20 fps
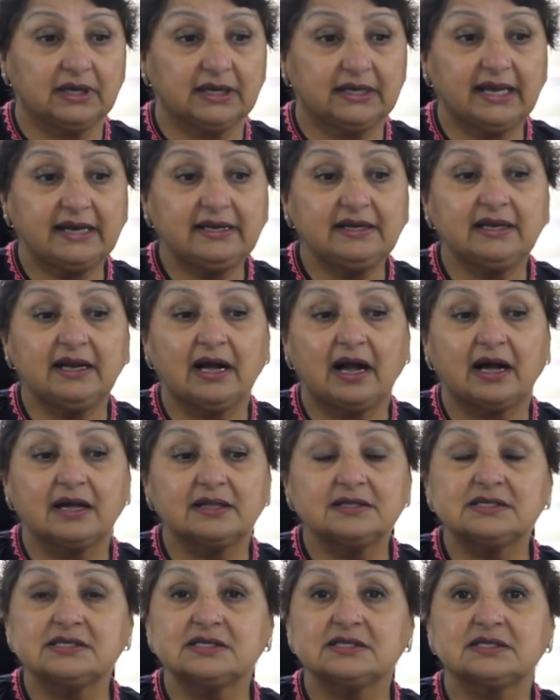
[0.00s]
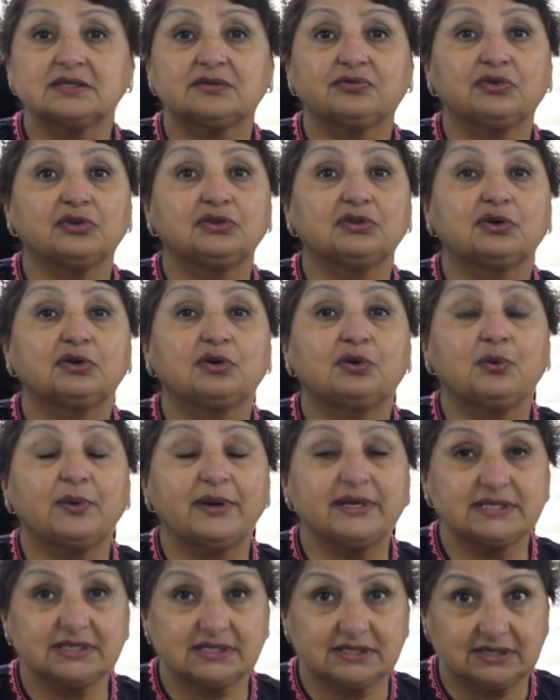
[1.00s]
getting answers for the
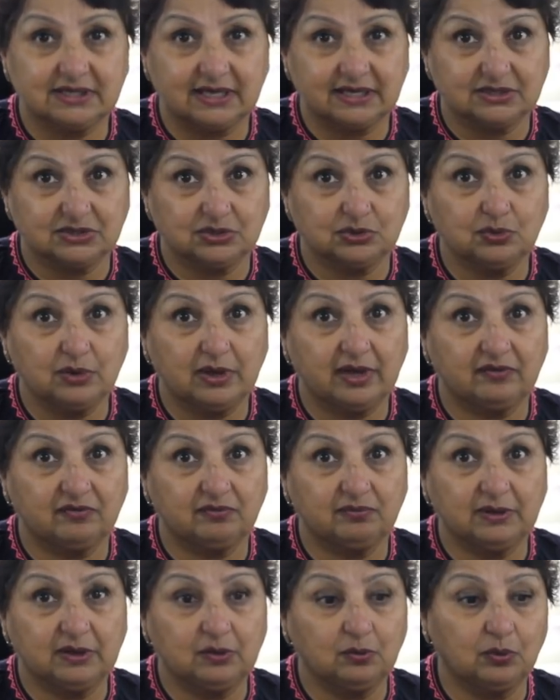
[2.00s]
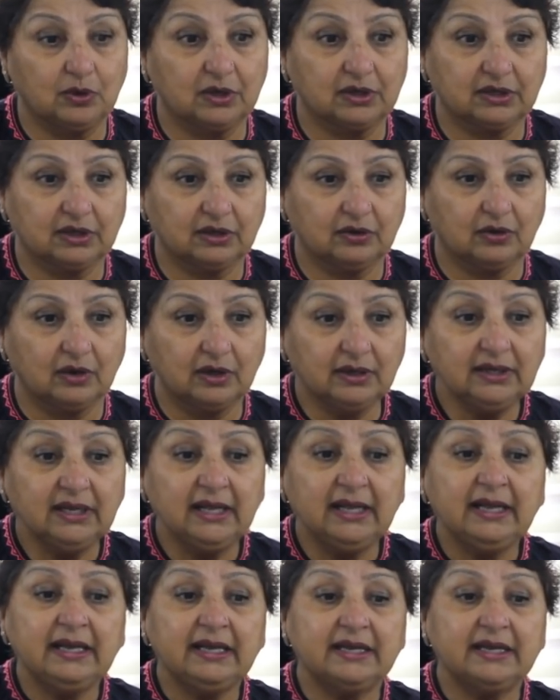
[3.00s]
quest that you have been working on.